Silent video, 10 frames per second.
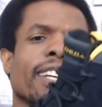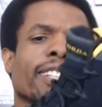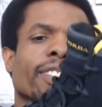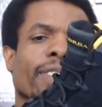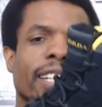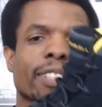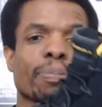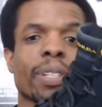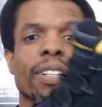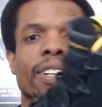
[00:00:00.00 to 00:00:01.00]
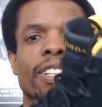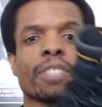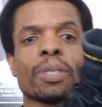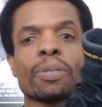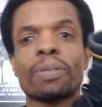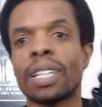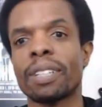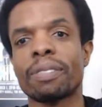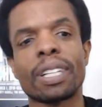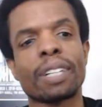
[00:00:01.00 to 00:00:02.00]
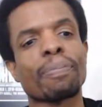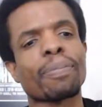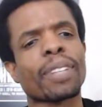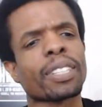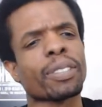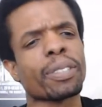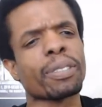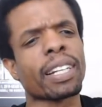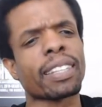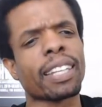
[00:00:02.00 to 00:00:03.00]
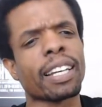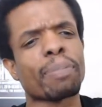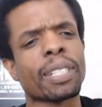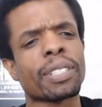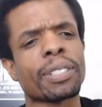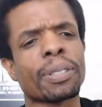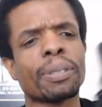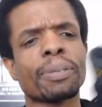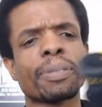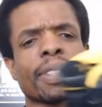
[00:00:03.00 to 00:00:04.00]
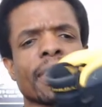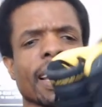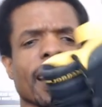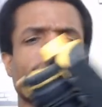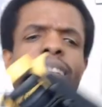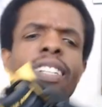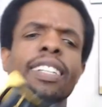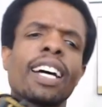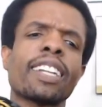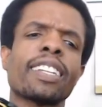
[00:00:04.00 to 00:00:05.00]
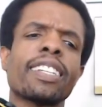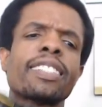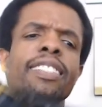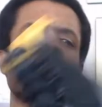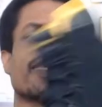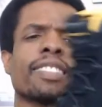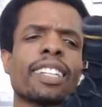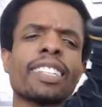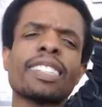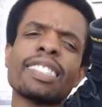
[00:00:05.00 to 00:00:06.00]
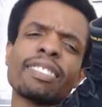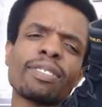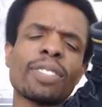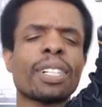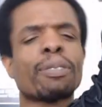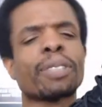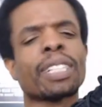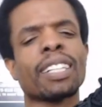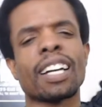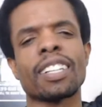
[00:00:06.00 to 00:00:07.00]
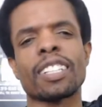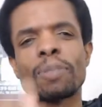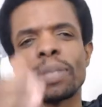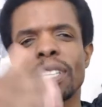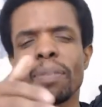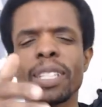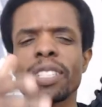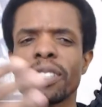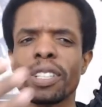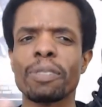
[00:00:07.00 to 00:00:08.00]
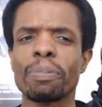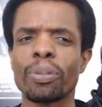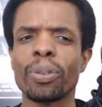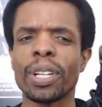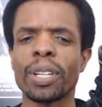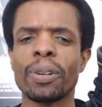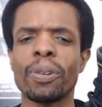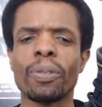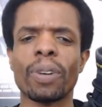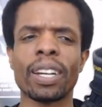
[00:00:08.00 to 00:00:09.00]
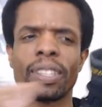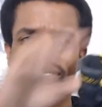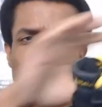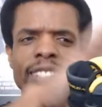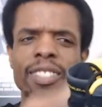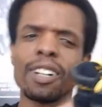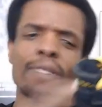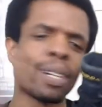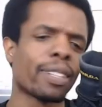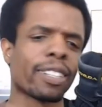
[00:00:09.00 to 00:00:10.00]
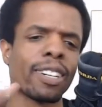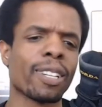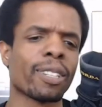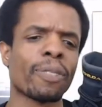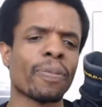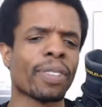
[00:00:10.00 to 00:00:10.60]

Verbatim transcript: So that's pretty awesome as well, right? So I do like that piece too. And a lot of these, well, I won't say a lot of these, but some of these look pretty cool, right? It's all about the color.